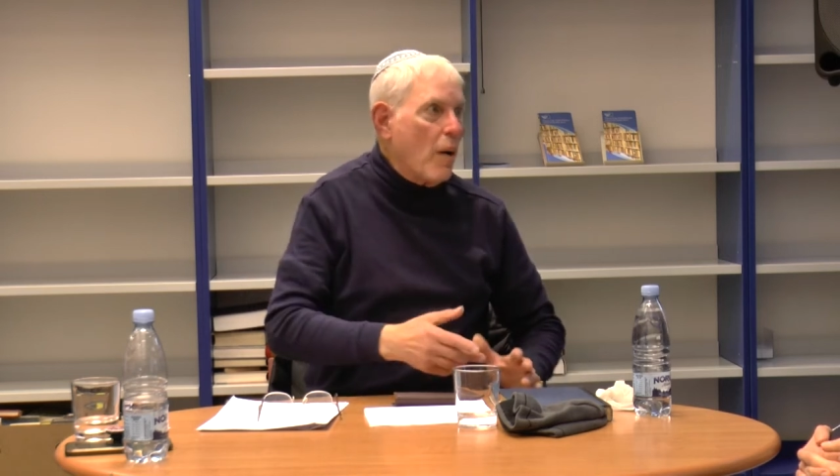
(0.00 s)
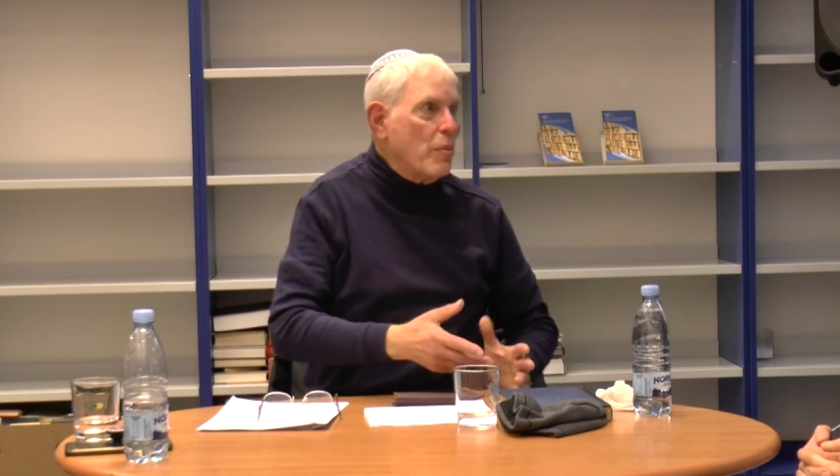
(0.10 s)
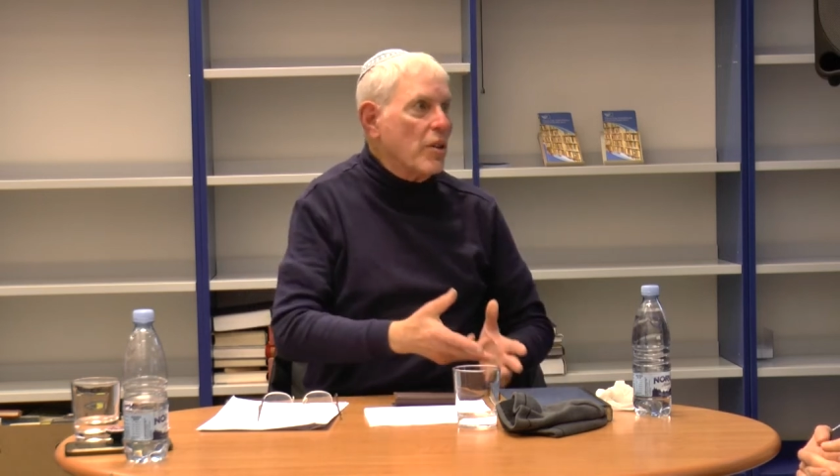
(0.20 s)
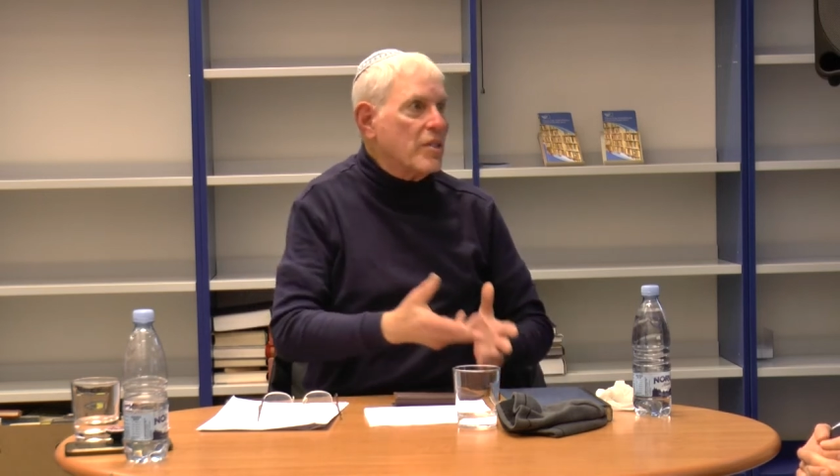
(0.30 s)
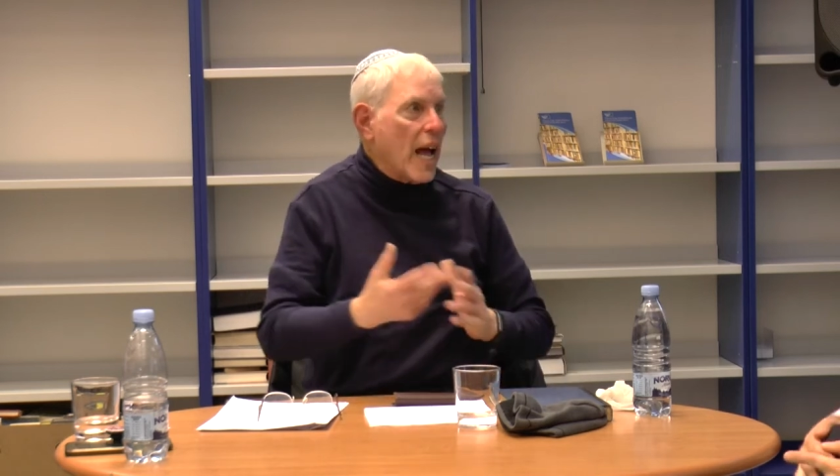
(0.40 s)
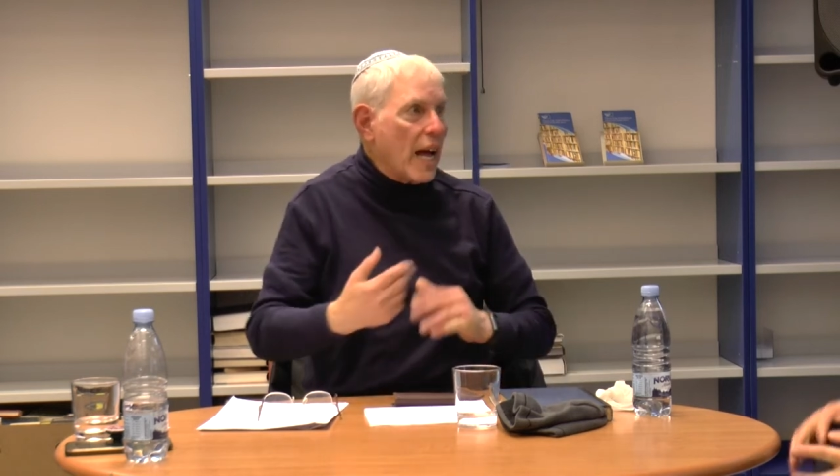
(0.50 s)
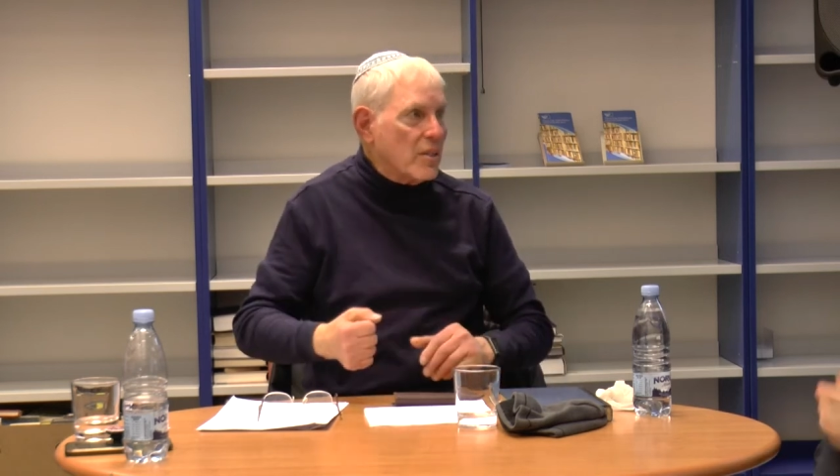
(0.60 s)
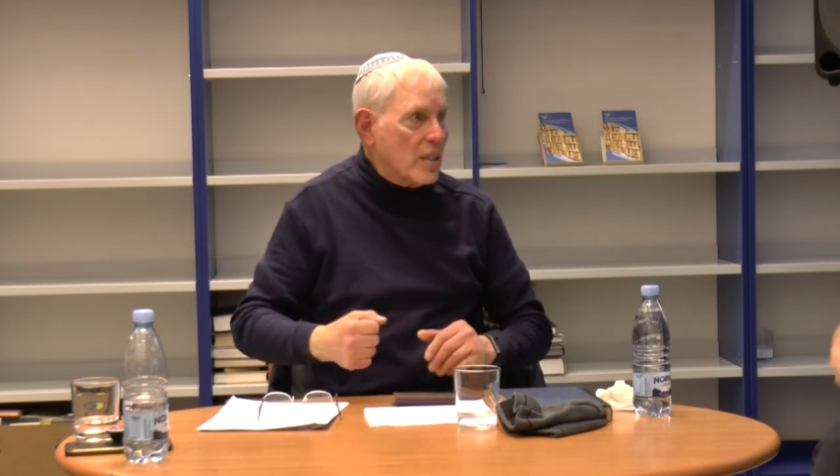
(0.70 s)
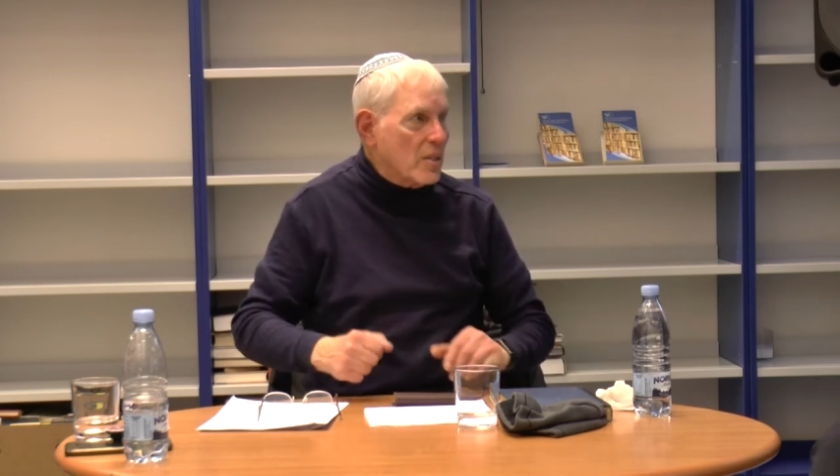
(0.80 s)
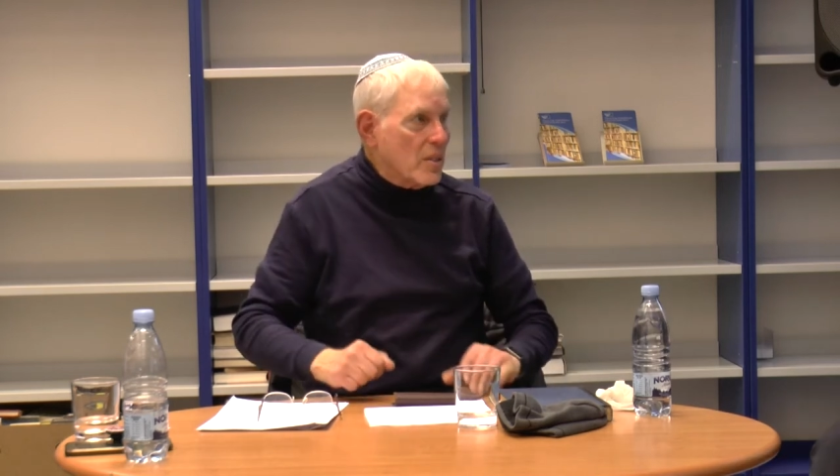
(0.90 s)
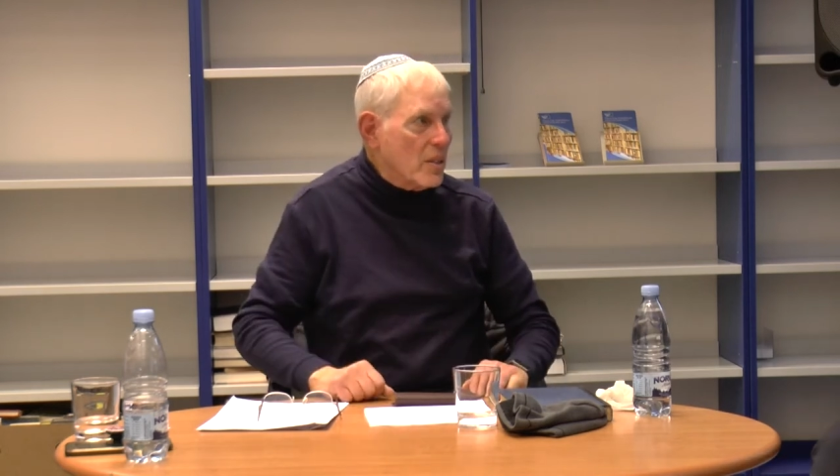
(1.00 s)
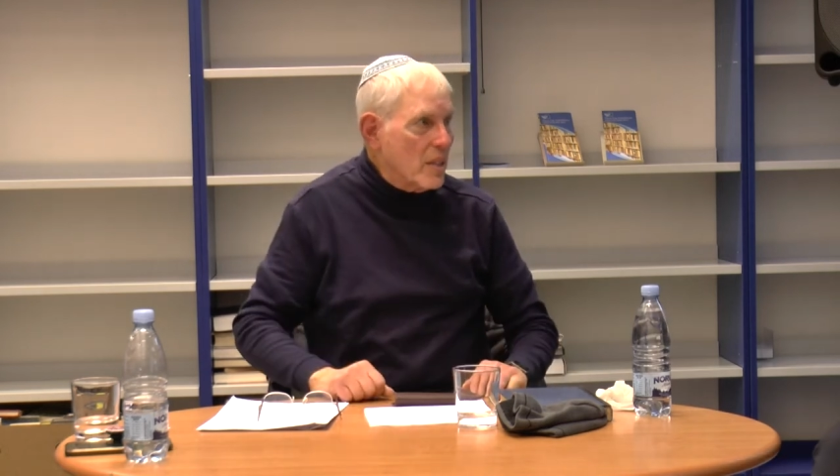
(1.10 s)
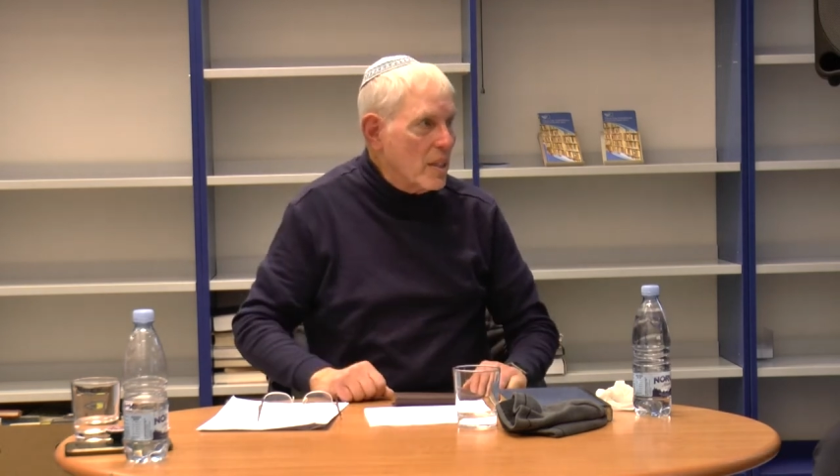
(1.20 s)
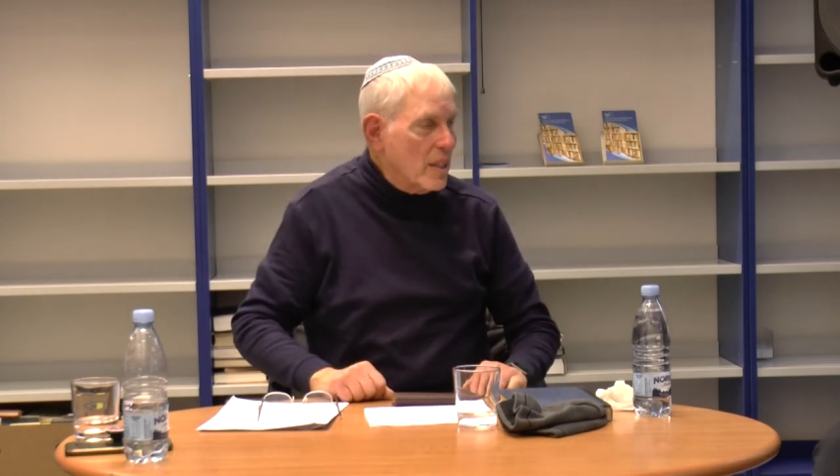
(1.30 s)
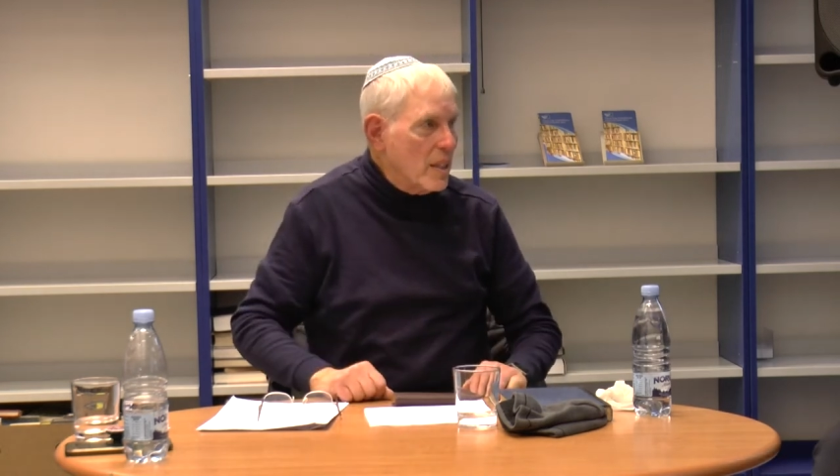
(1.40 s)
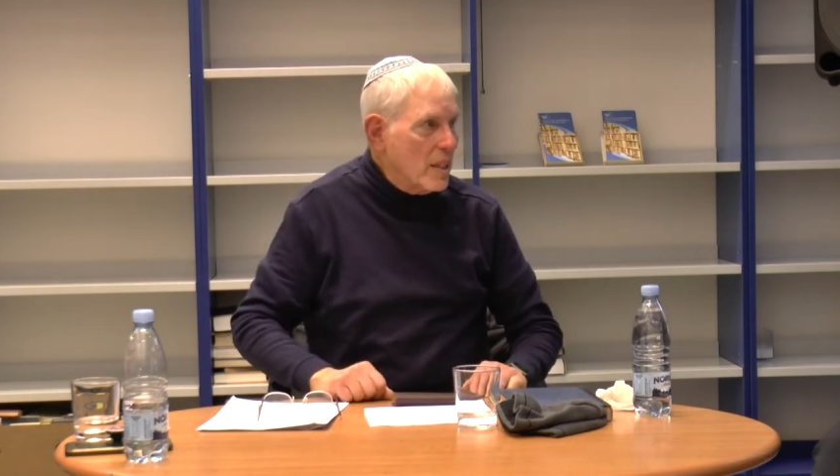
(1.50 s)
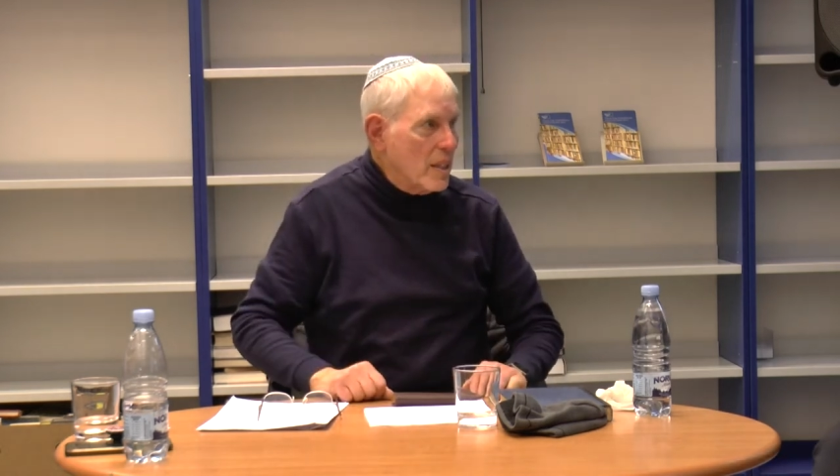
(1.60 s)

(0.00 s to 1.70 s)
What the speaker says: from your taxes.